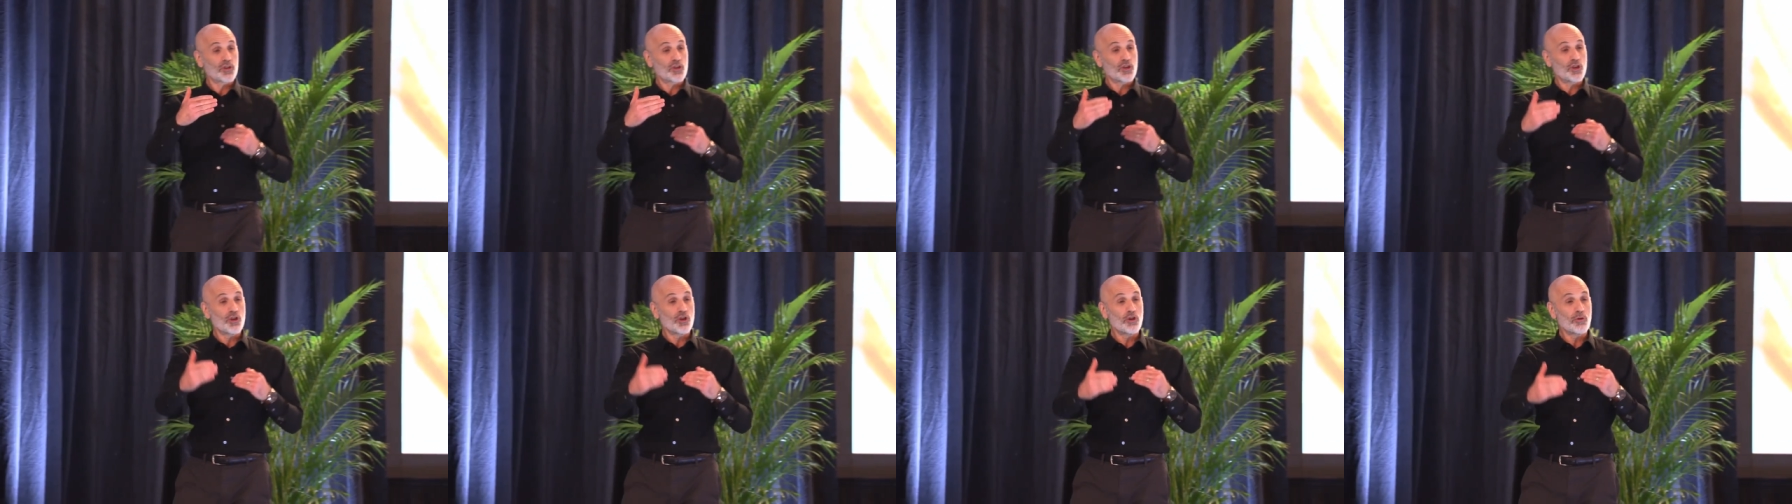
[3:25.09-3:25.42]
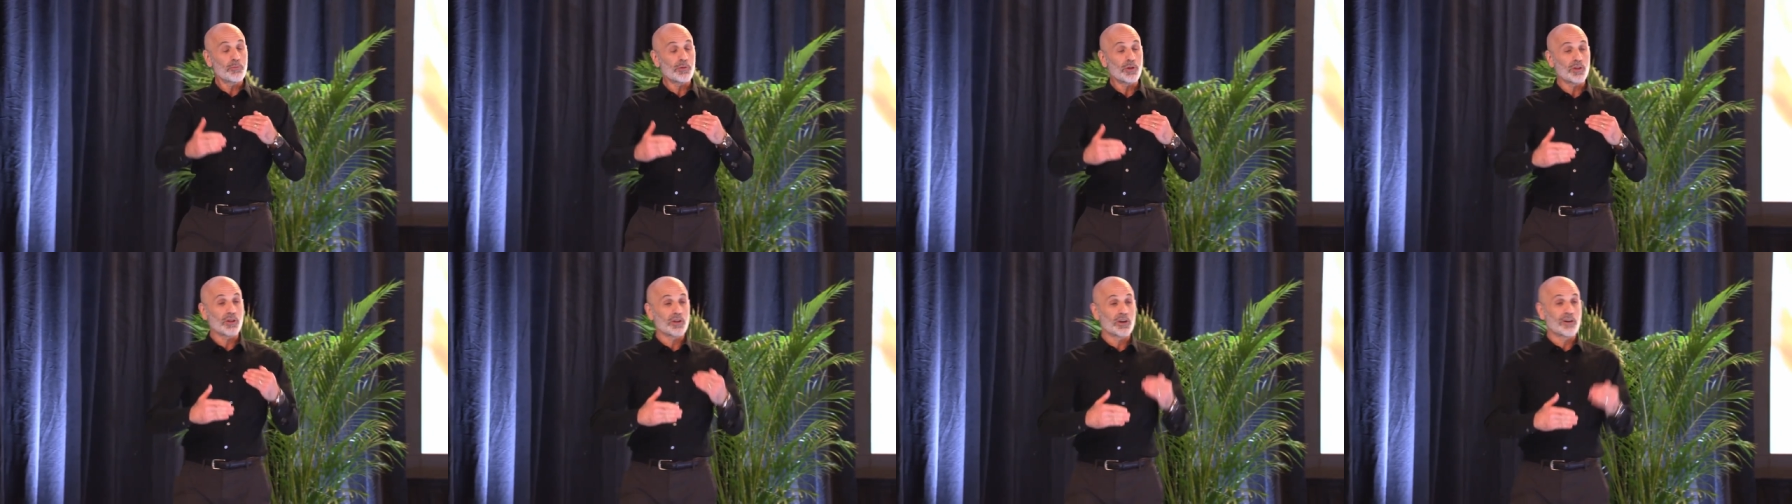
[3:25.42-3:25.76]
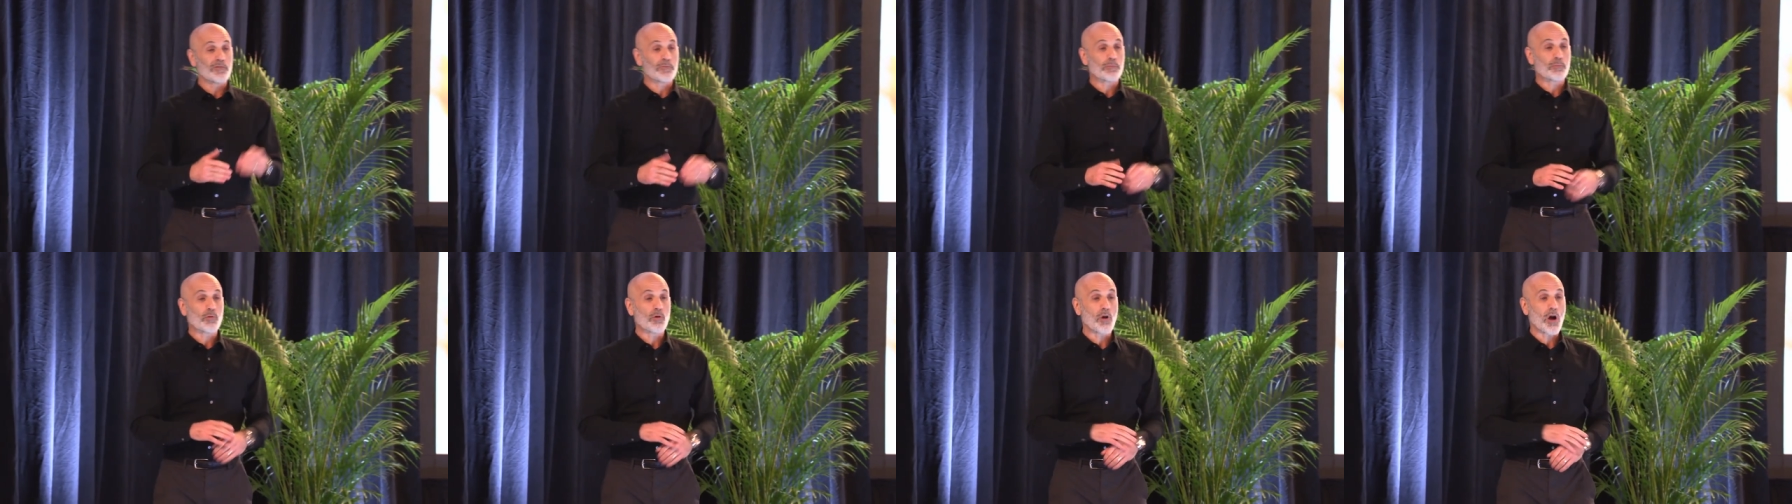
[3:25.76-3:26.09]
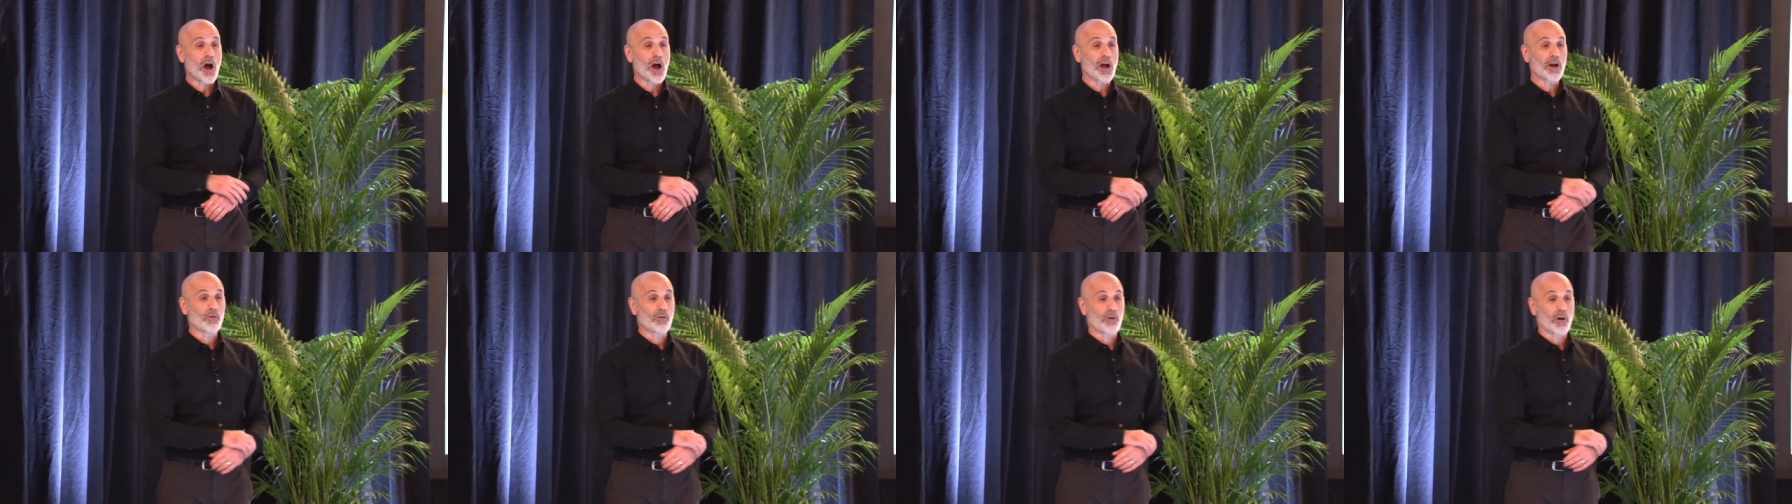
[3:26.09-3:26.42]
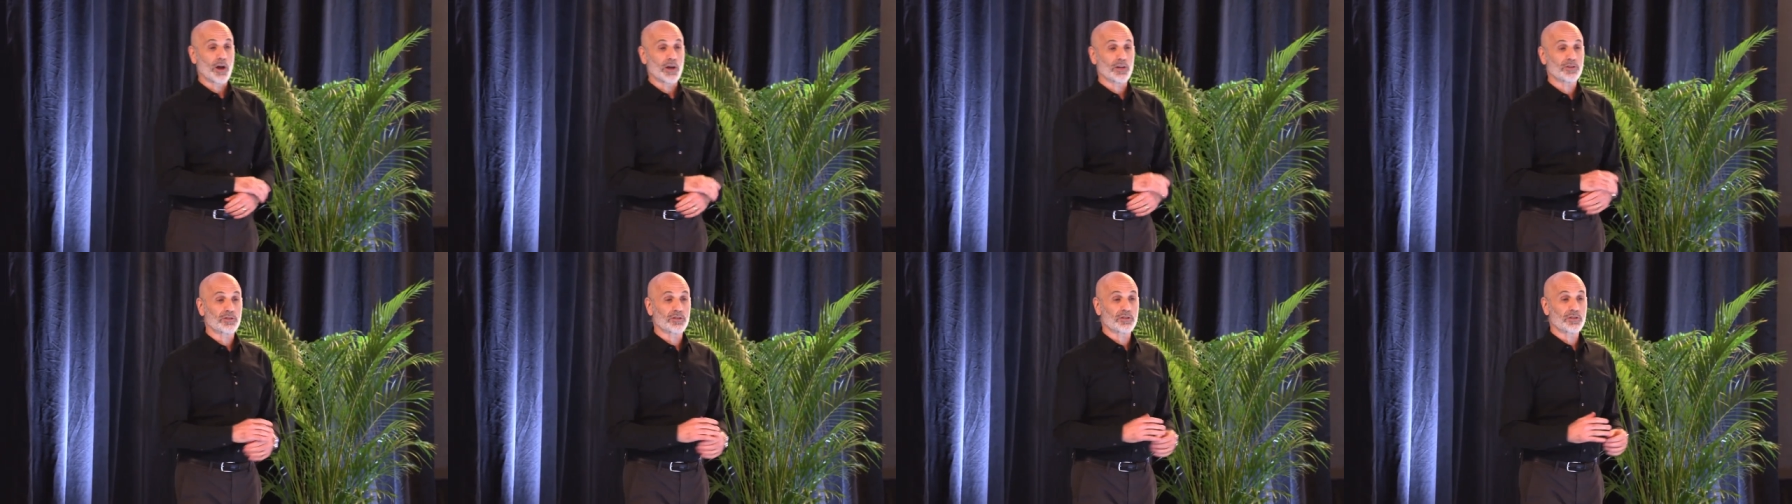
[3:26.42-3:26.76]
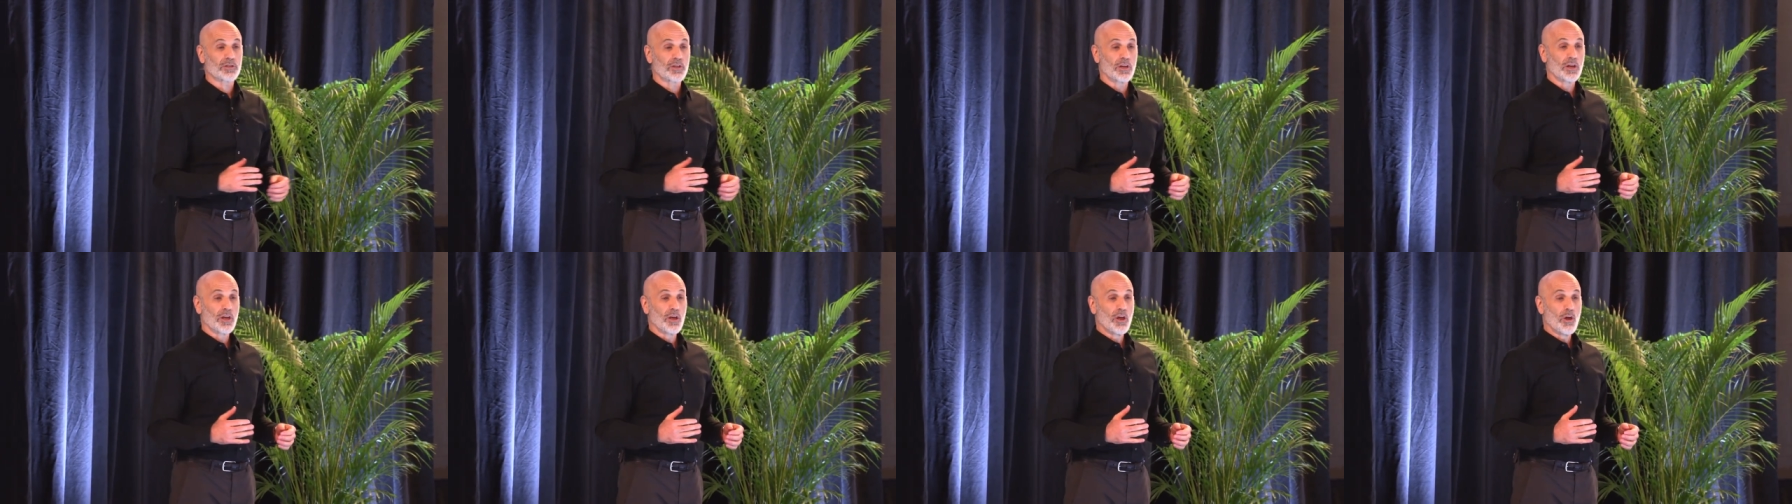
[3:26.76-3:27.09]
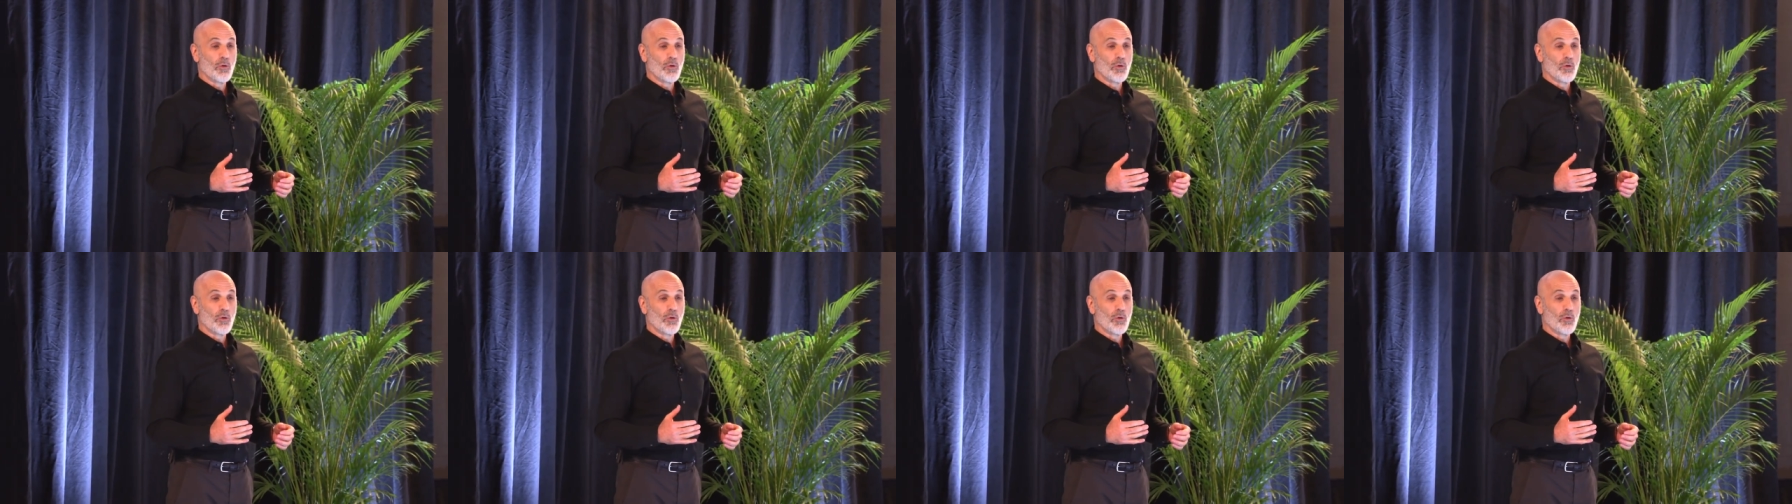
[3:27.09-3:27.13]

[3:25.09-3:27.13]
cumulative progress